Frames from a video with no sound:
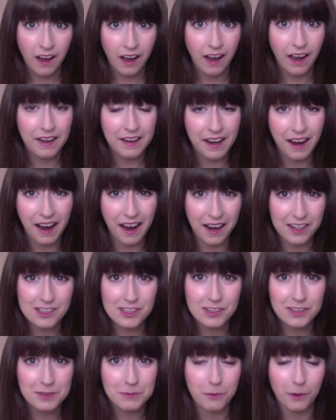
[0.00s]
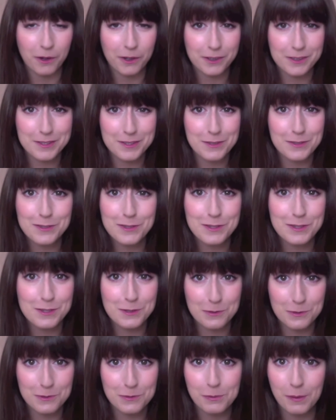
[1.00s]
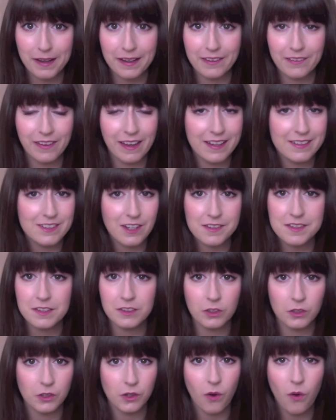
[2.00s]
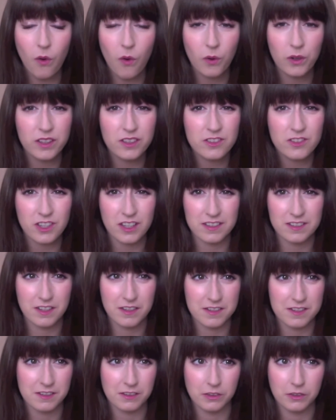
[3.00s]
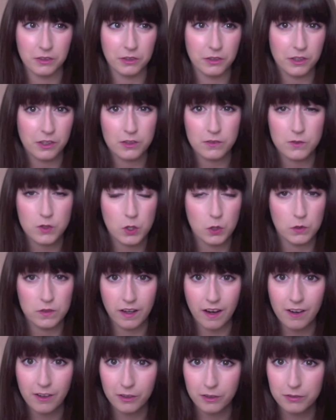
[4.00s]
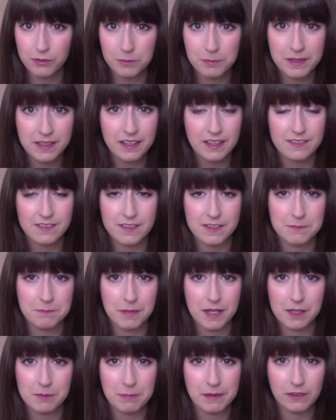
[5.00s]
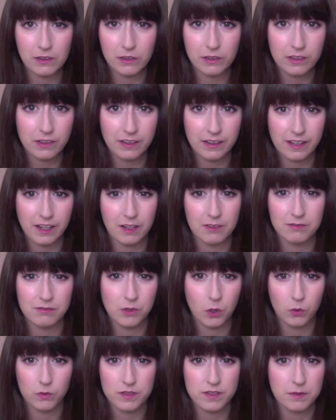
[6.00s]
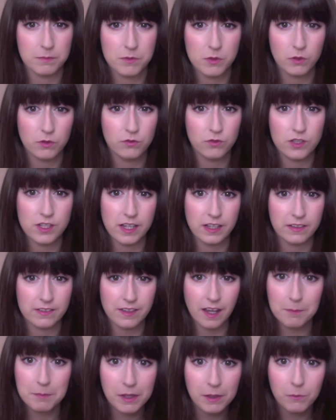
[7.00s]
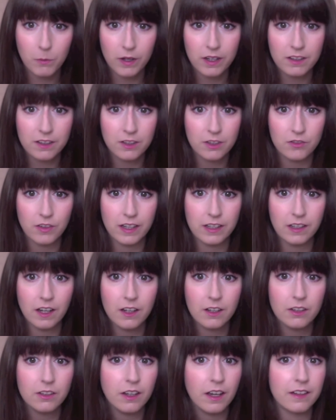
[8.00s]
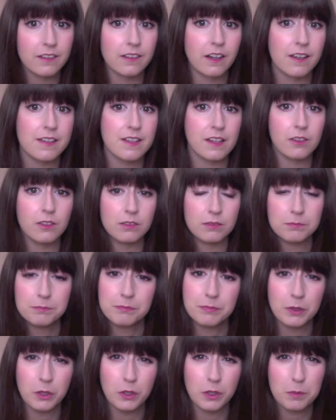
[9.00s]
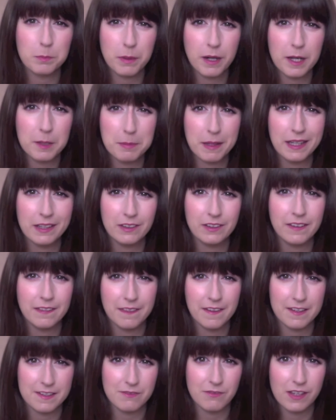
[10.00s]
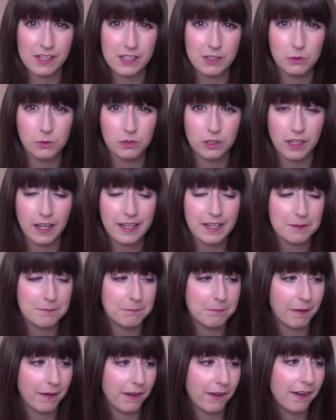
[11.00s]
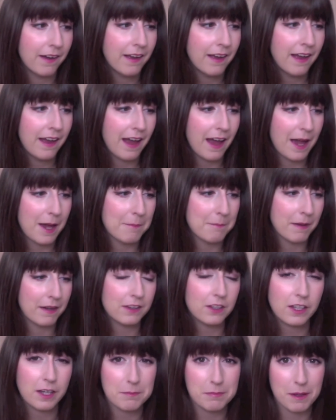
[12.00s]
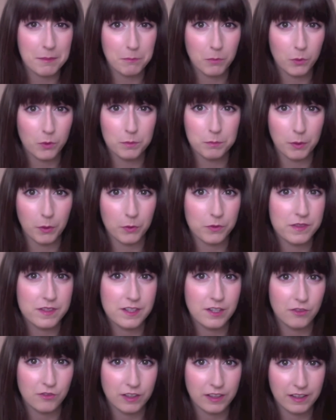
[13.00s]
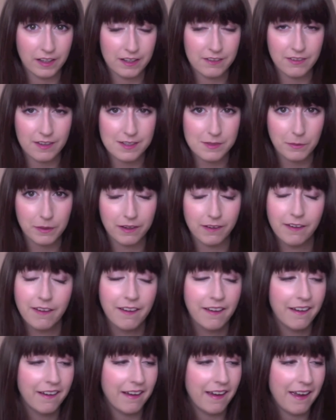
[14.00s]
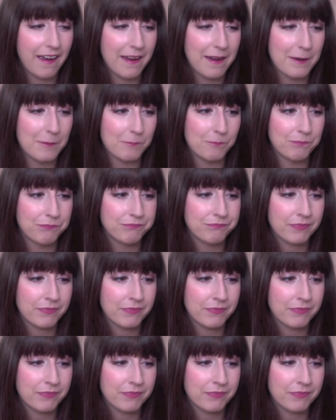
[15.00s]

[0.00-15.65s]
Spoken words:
And it actually works so well. It doesn't look orange, it doesn't look too dark for me, it doesn't make me look like I've got some sort of ridiculous... I mean, I'm wearing it right now and I still look pretty pale in this video light, but I look a bit more bronzed in real life, I swear. And